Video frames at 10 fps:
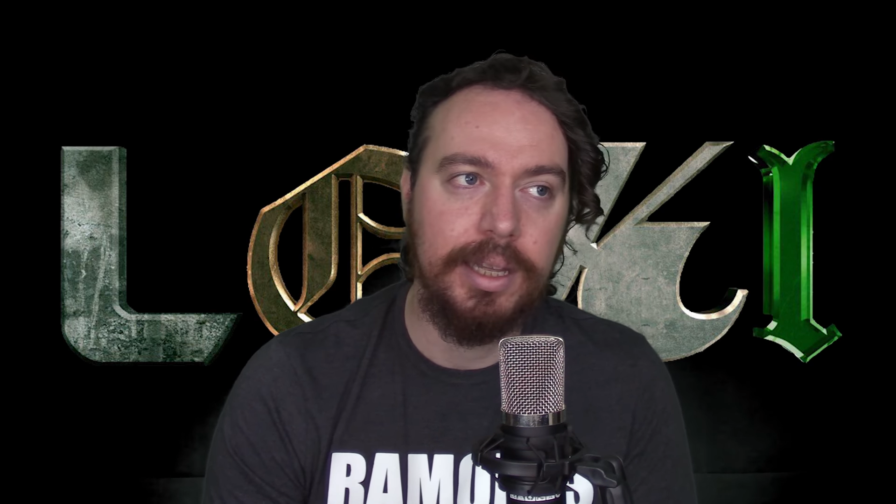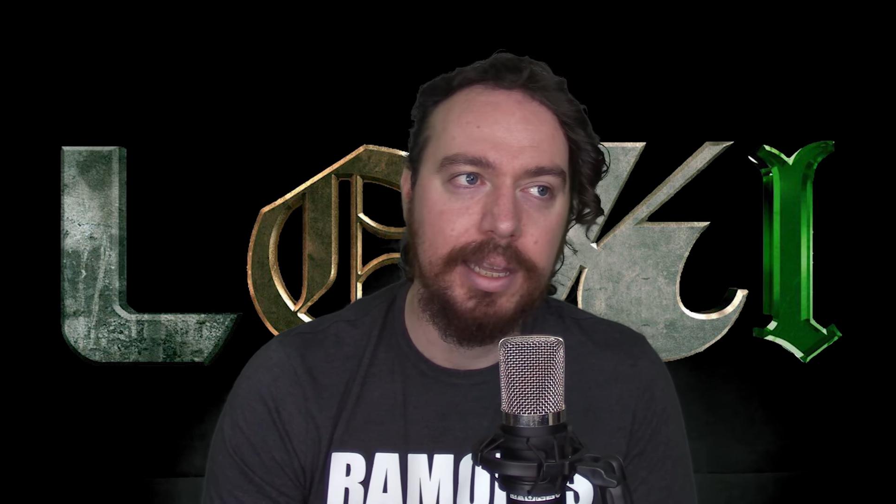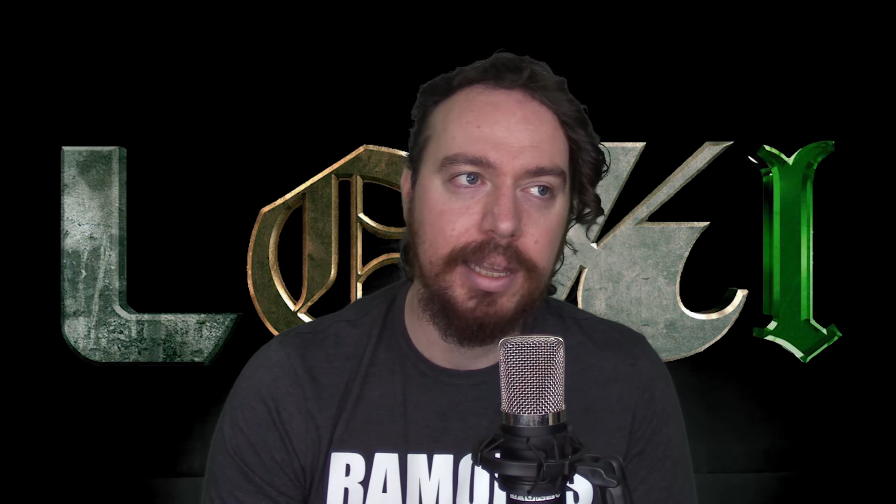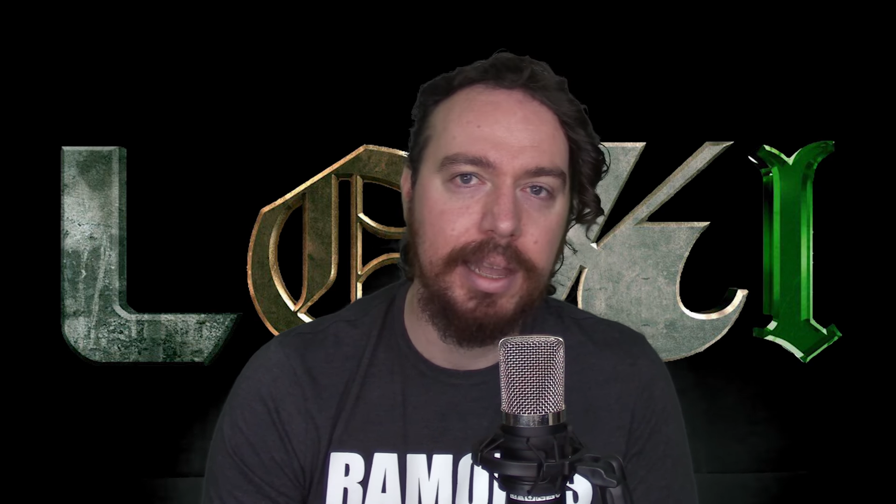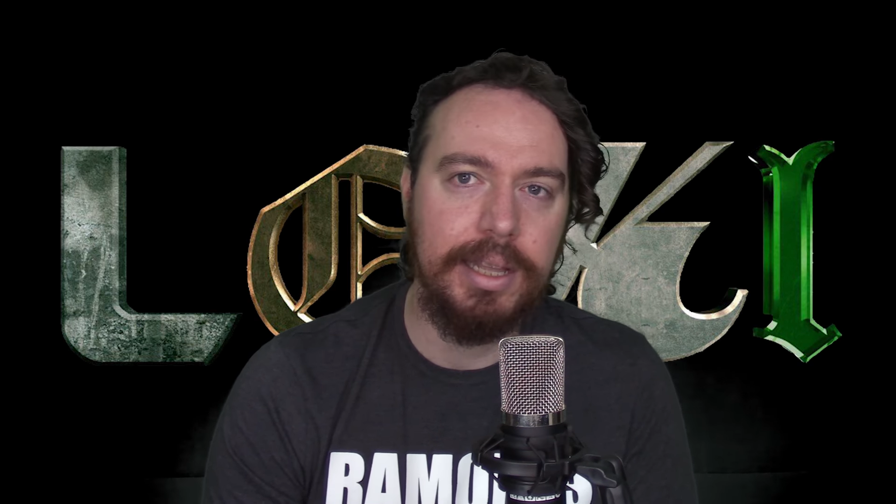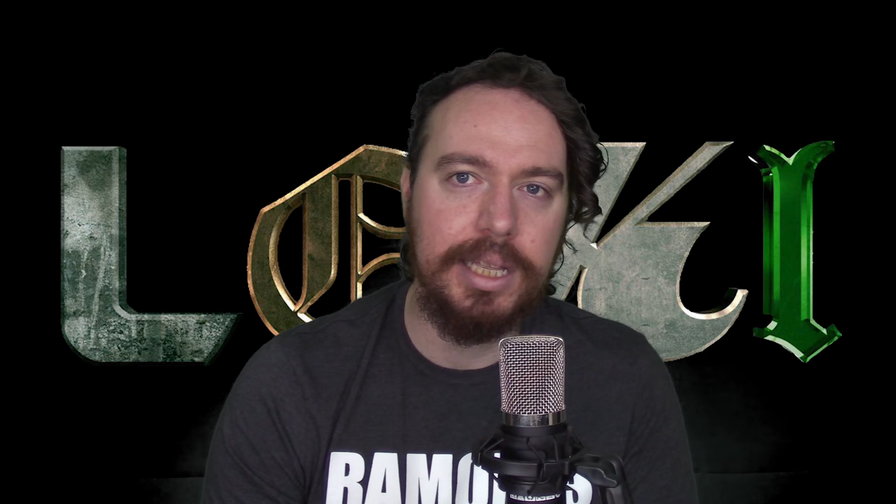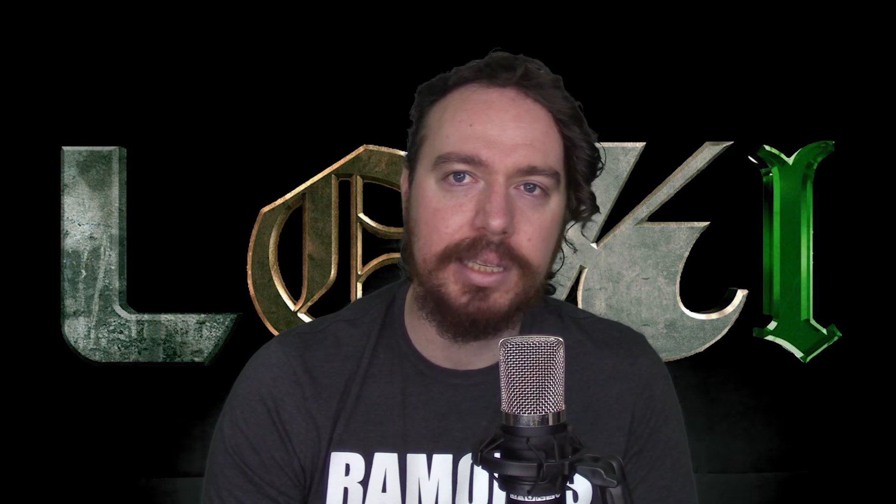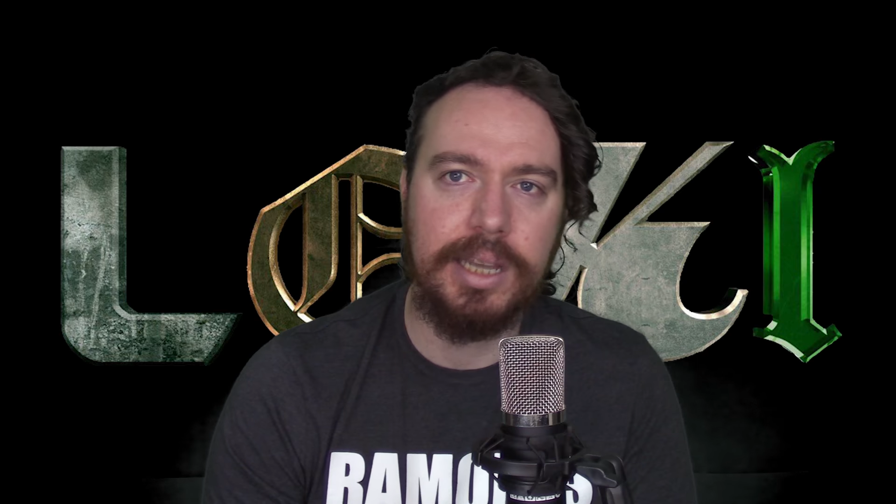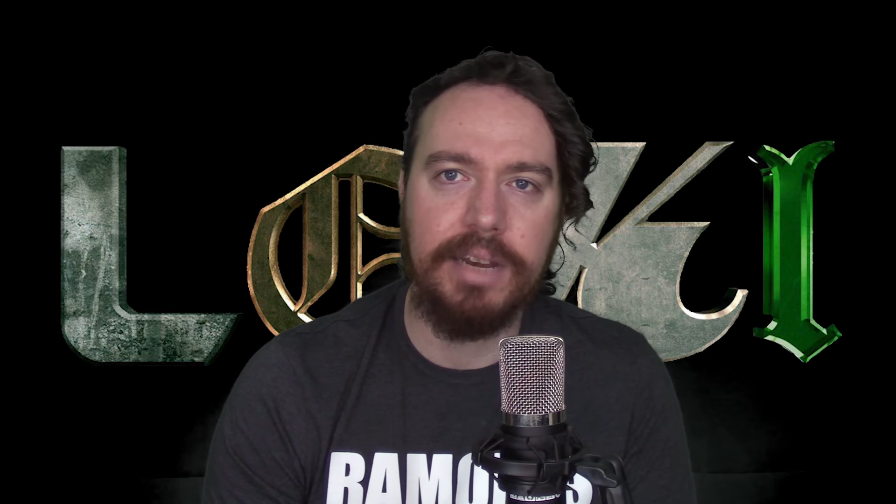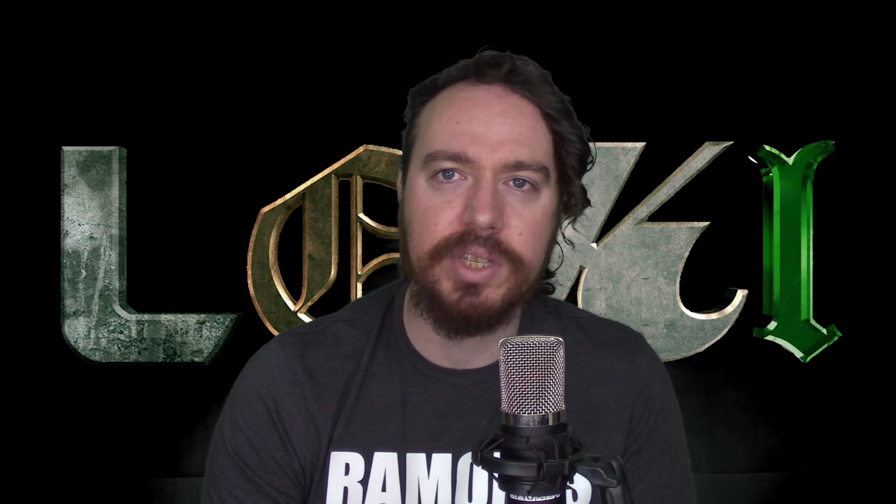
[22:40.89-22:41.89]
It, it is
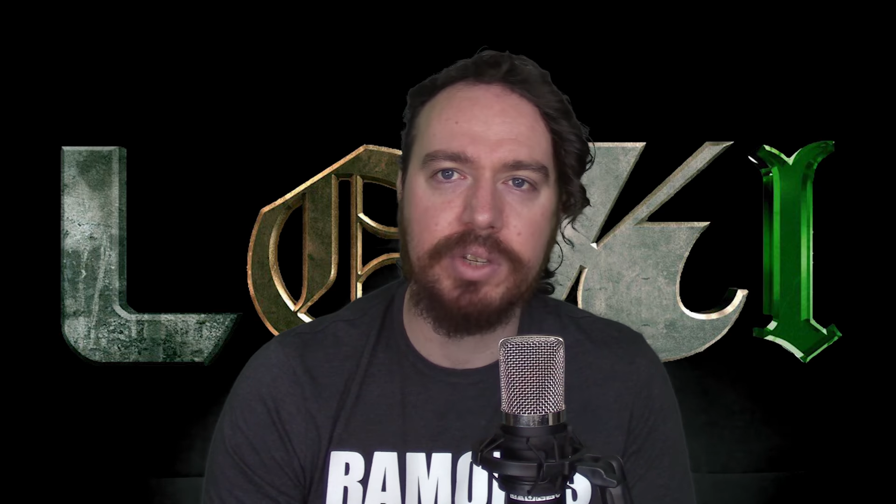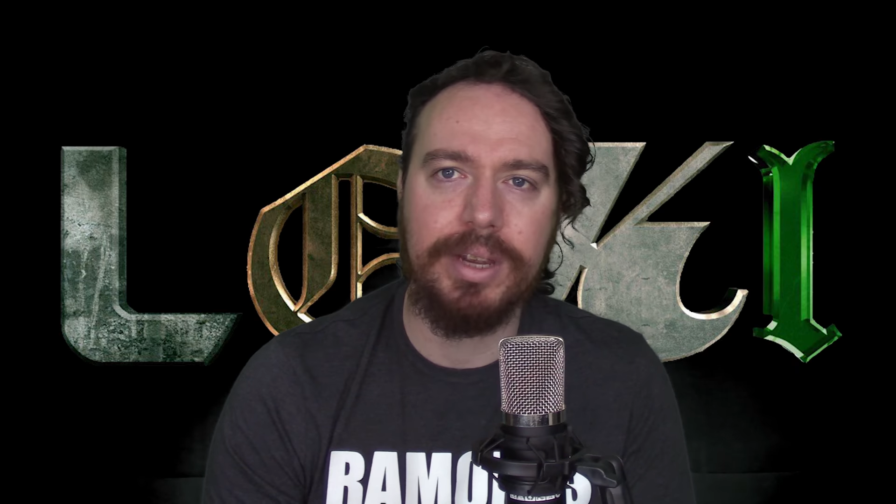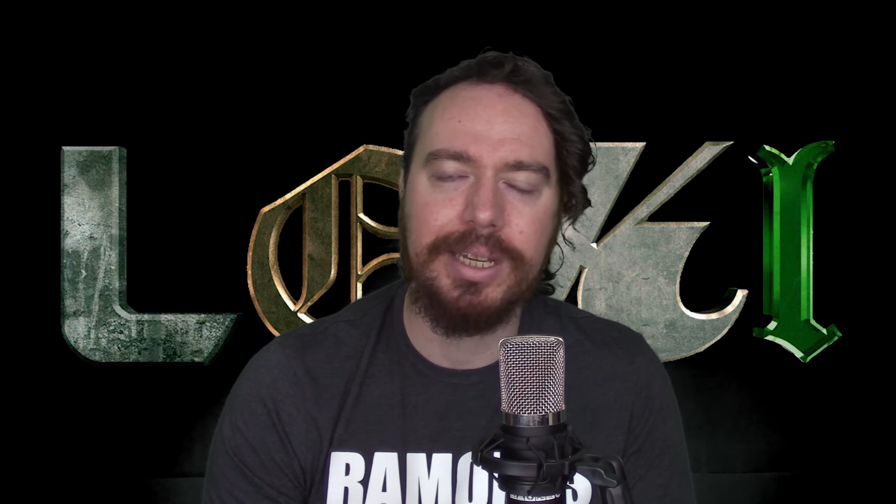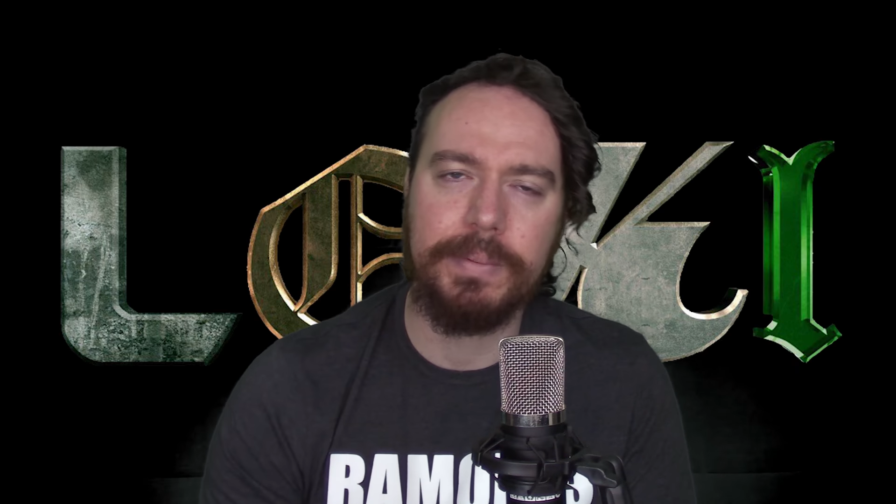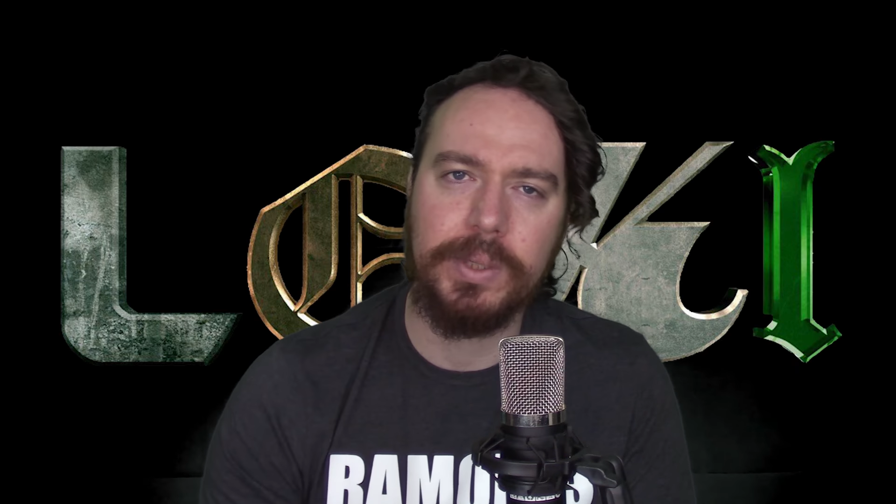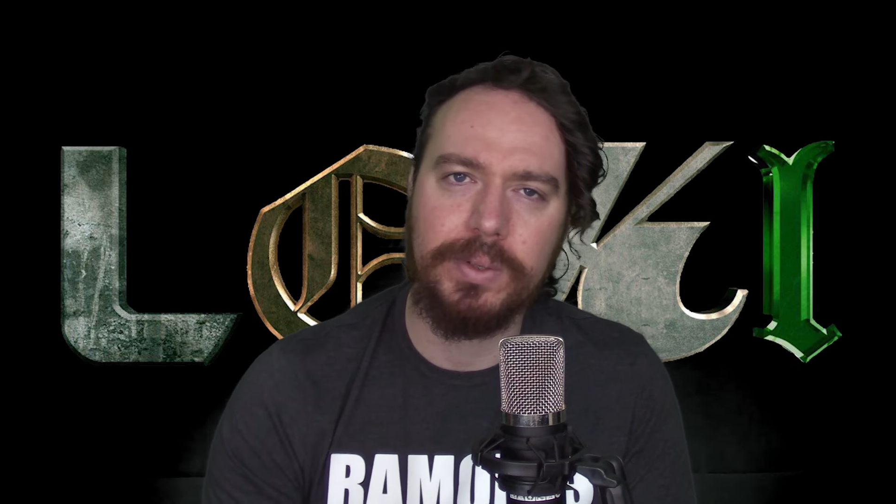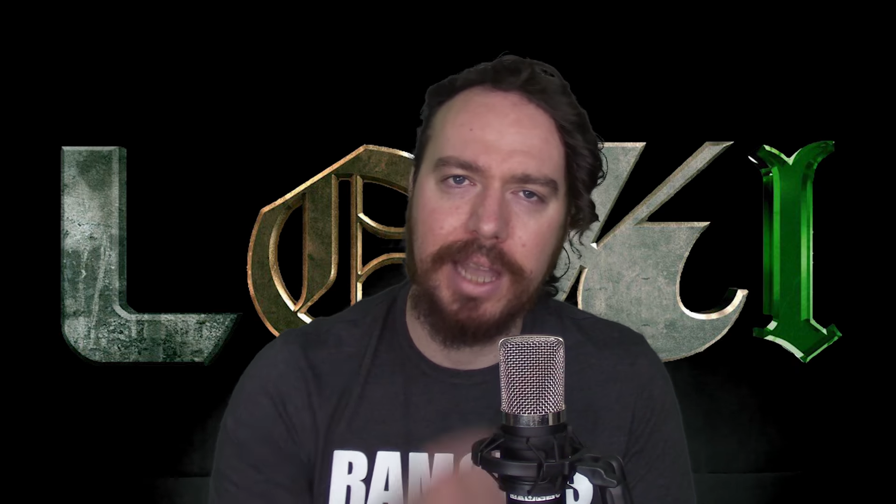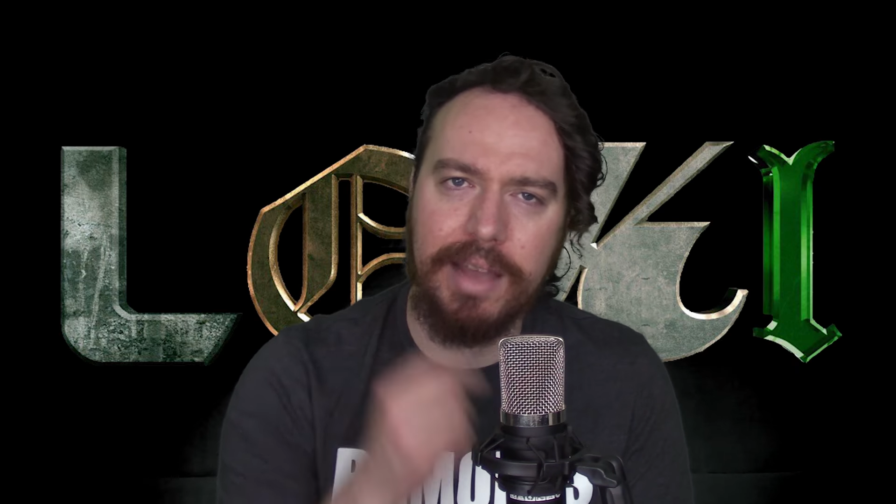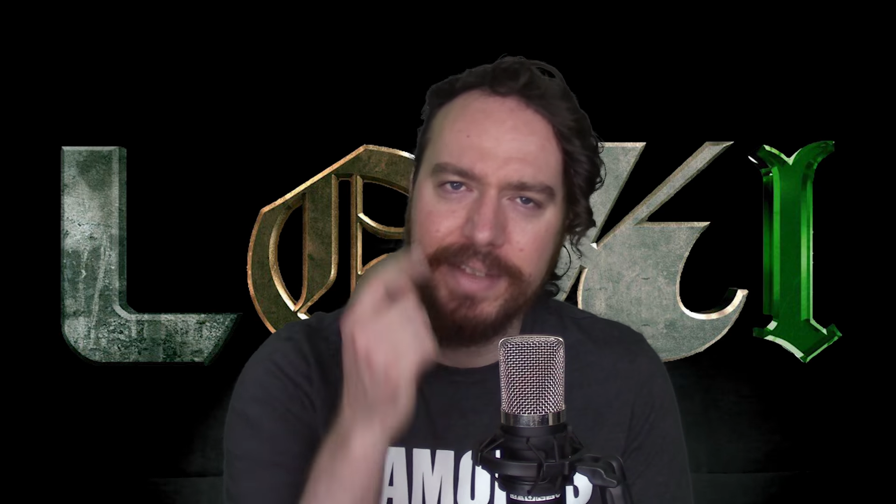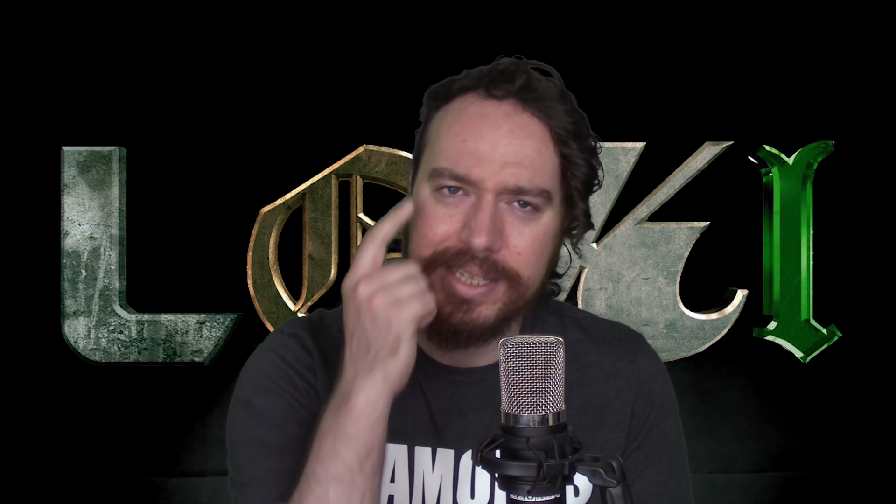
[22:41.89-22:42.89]
kind of a strange episode to
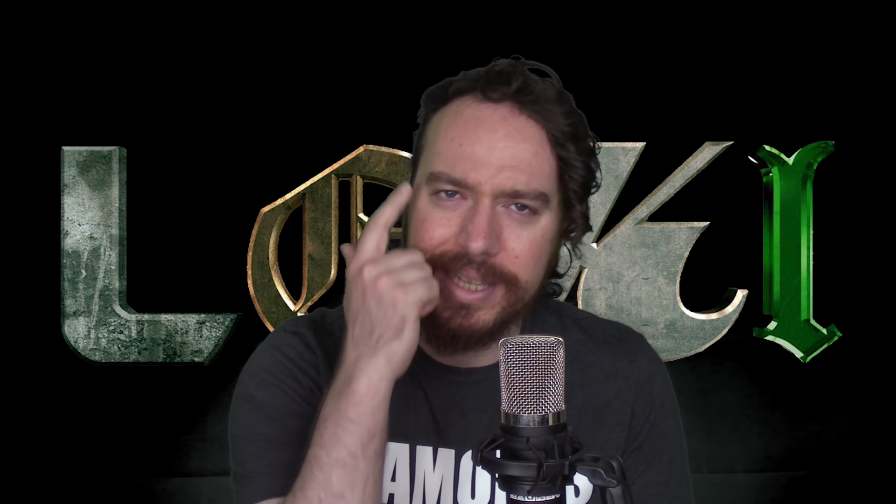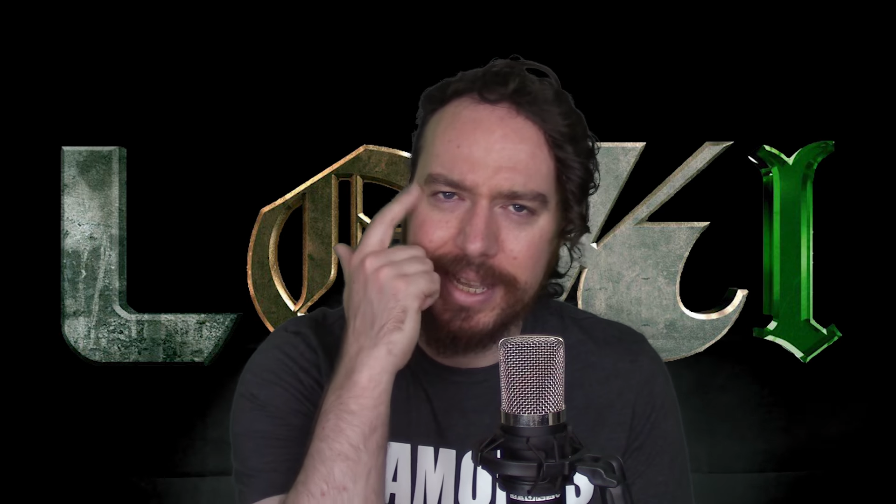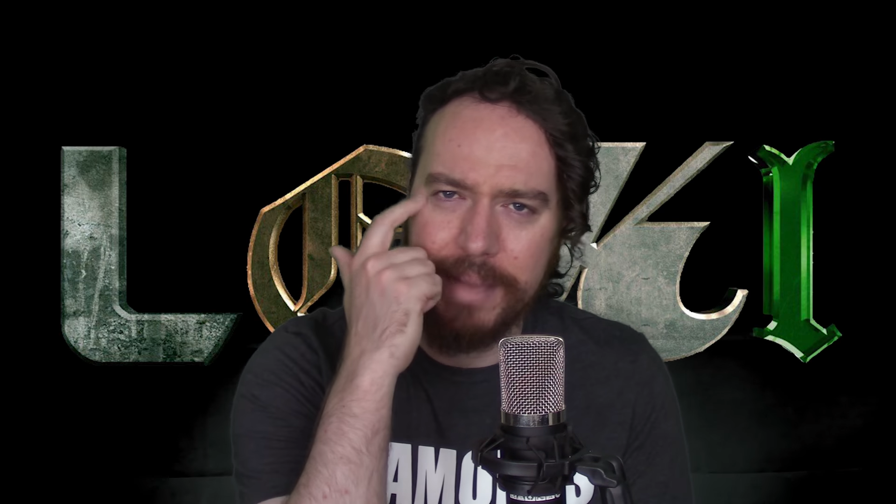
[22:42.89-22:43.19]
have as a,